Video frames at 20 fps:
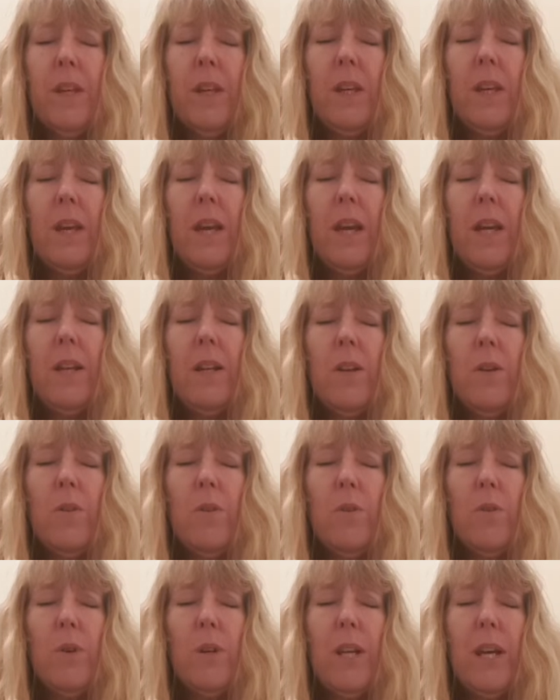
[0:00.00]
Again, on
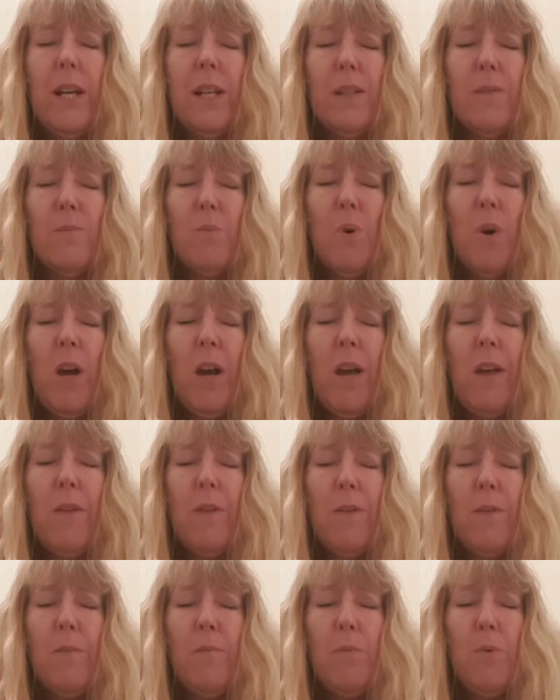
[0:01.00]
your next breath,
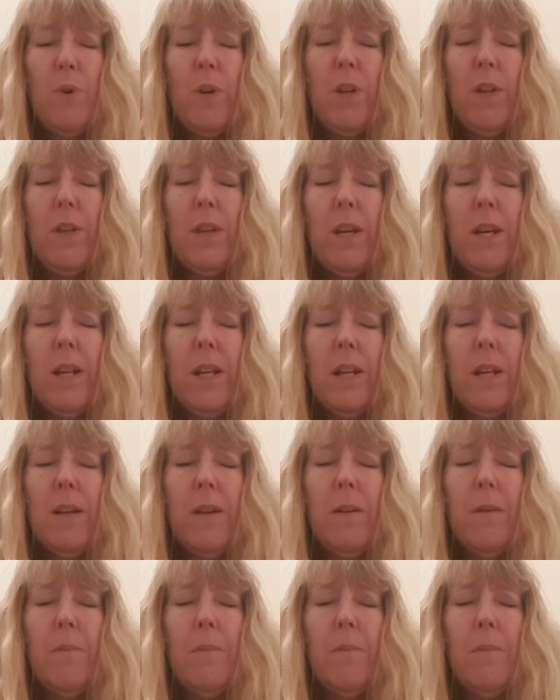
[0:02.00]
breathe in.